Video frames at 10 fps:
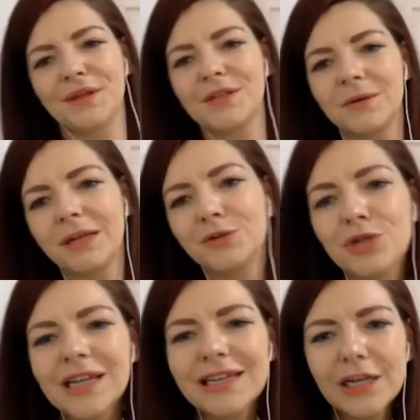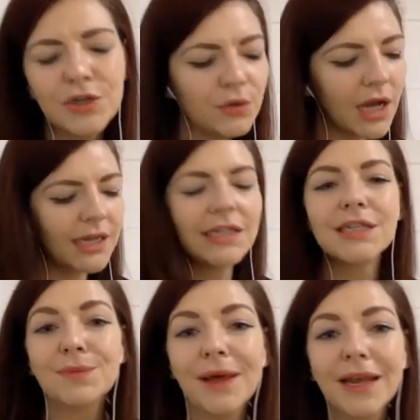So I usually take 2
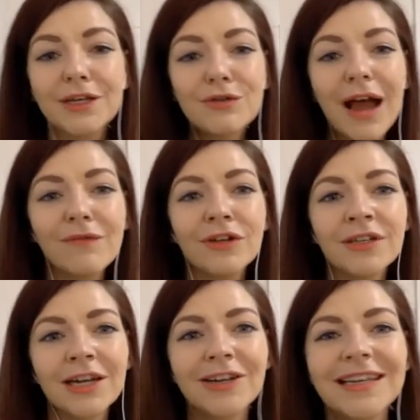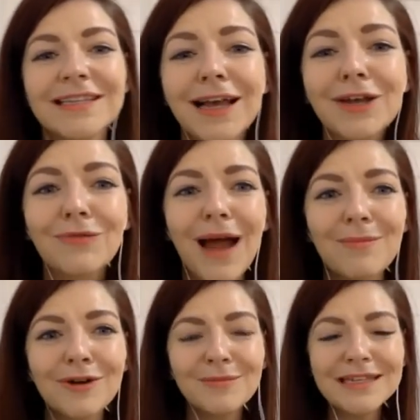luggages when I travel. There is a
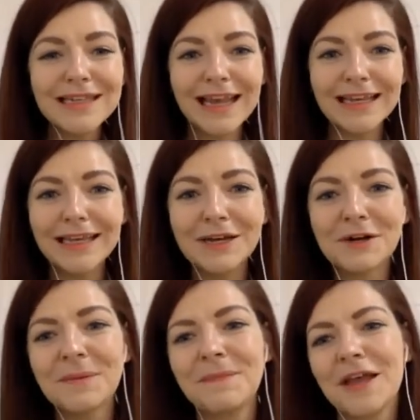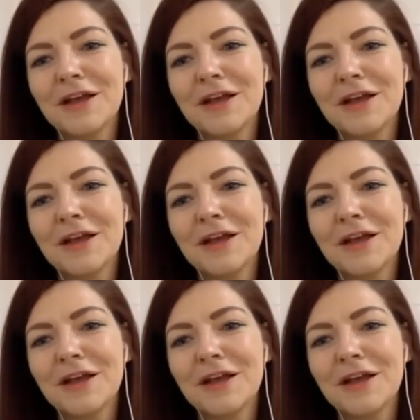grammar mistake here.